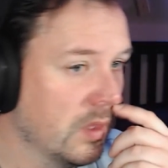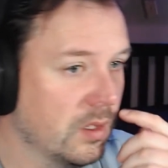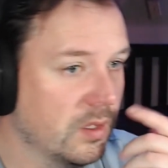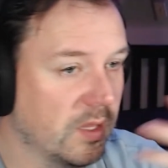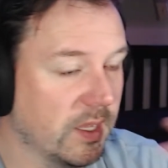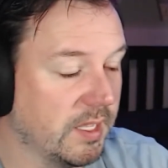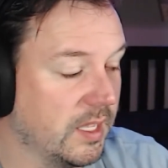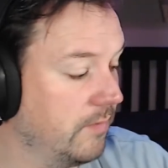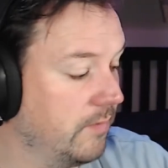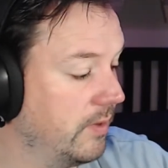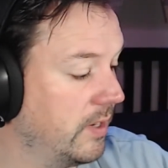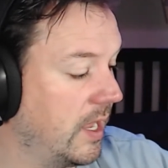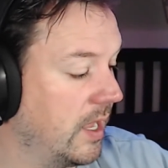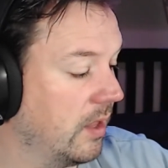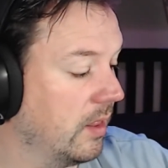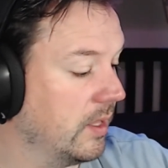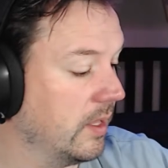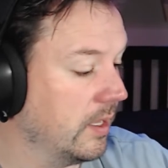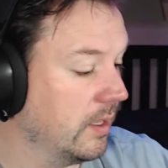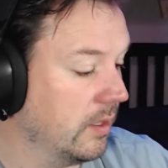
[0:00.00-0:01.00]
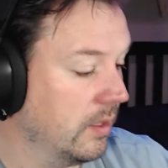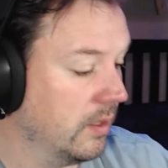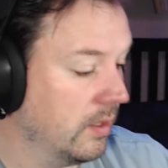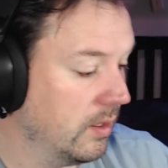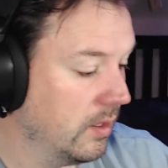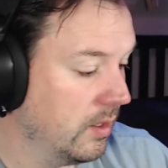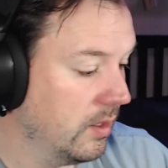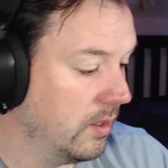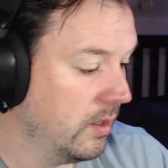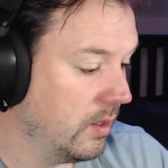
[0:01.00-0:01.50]
Like even Ellie,
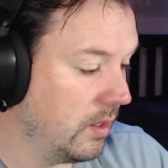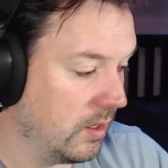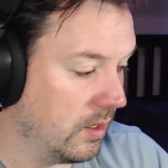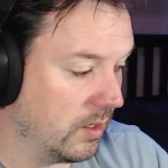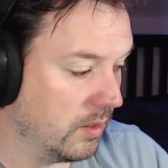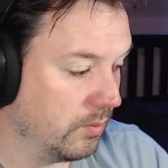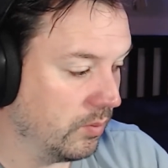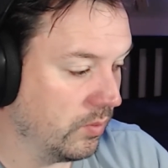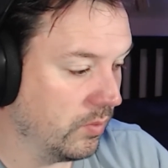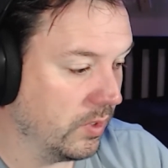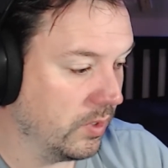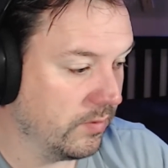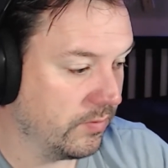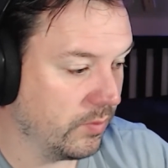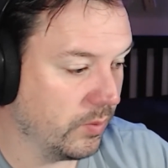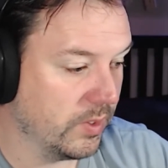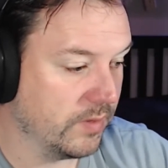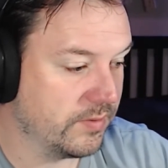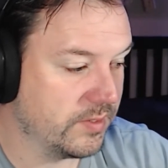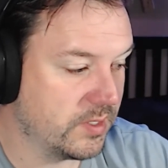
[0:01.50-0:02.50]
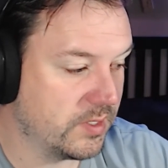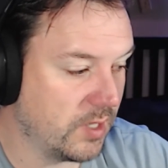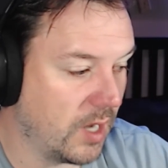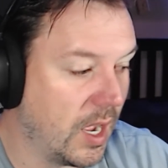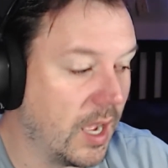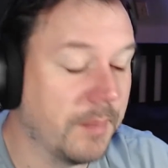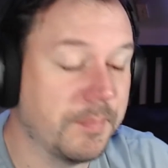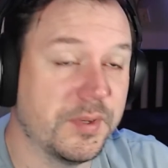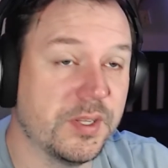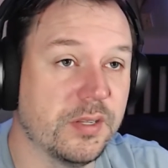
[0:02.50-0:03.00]
we've
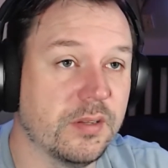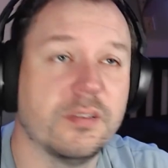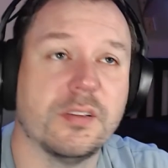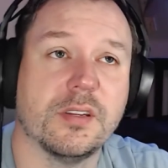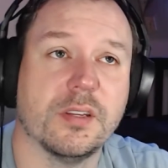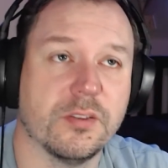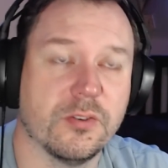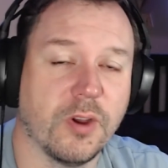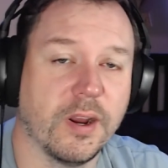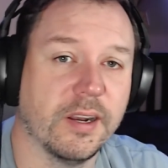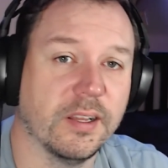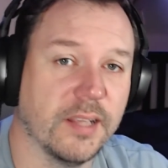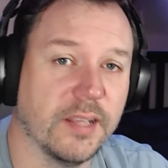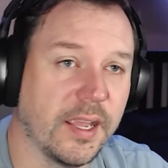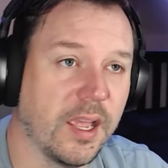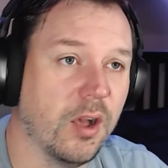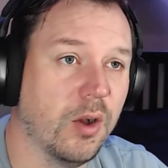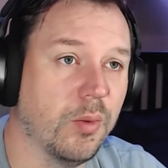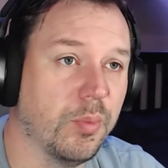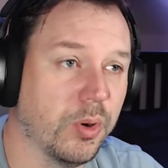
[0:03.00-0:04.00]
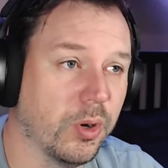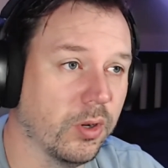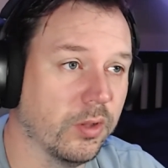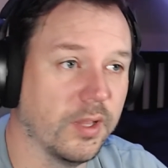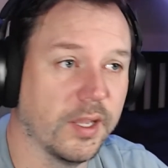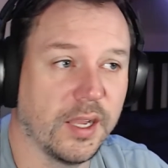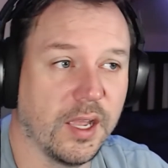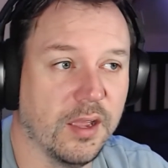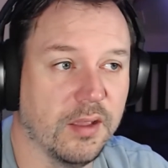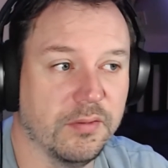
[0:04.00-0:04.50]
stopped to try to like help her, and
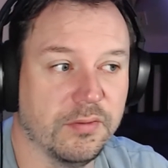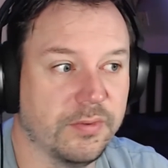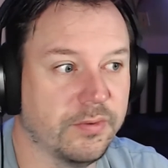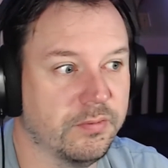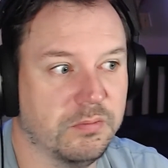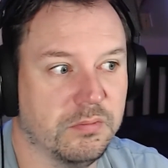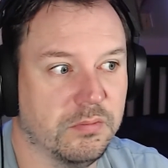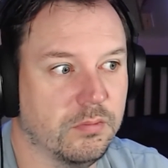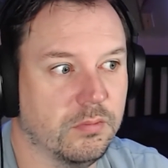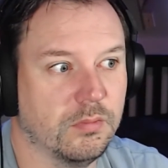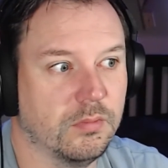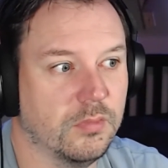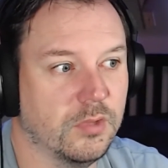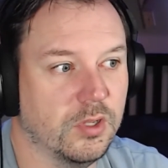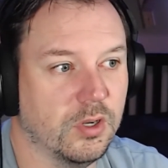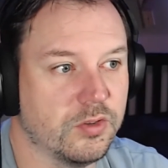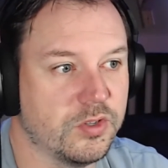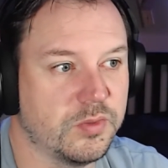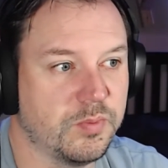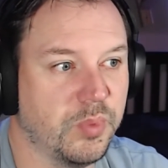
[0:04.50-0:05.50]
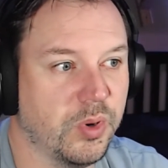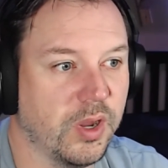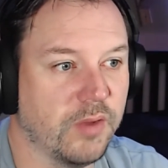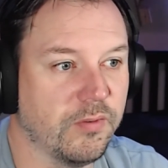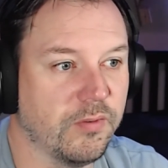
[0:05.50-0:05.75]
like I've, just put